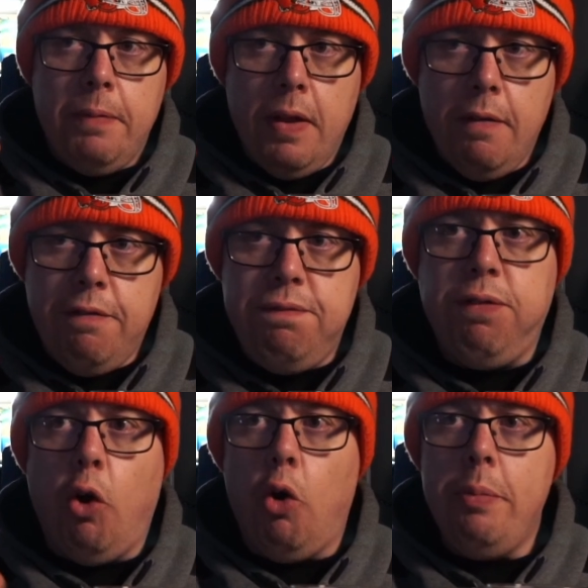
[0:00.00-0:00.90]

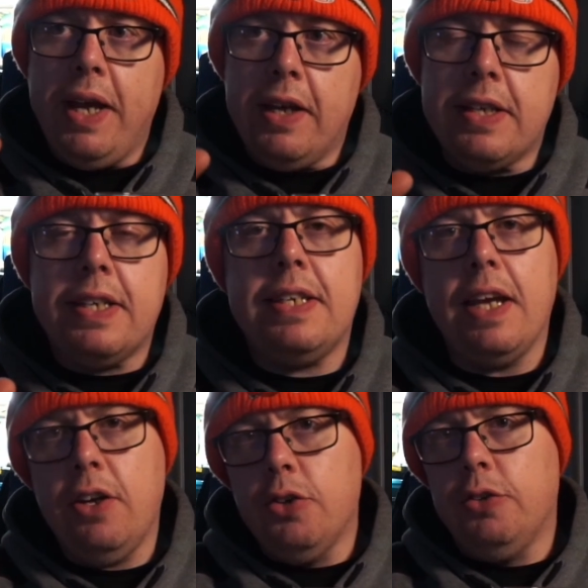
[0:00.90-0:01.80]
forming a
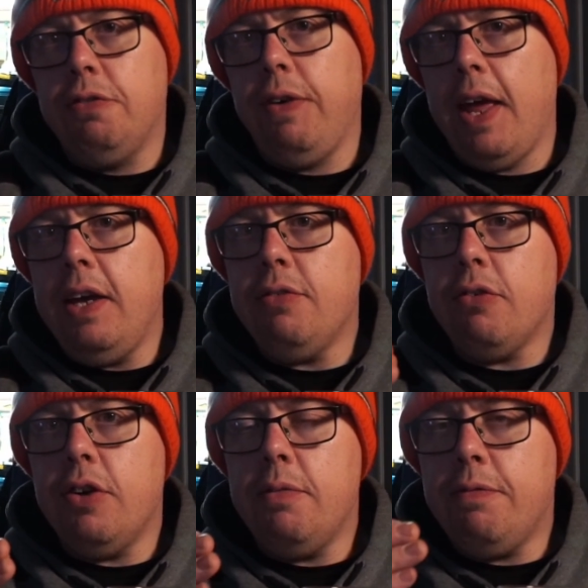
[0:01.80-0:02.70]
single
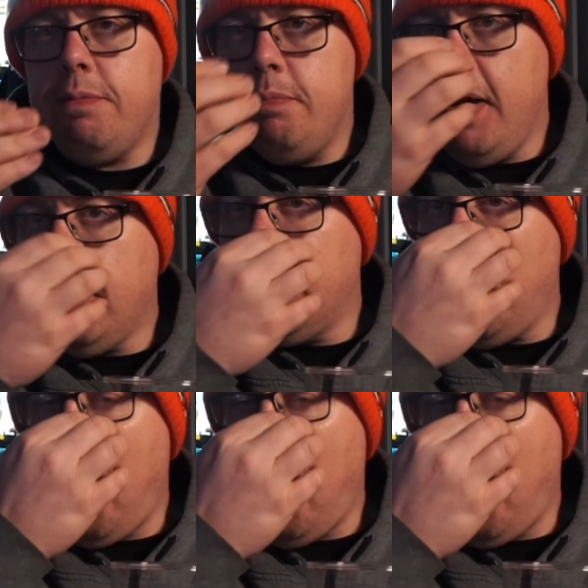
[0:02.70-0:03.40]
flavour and making it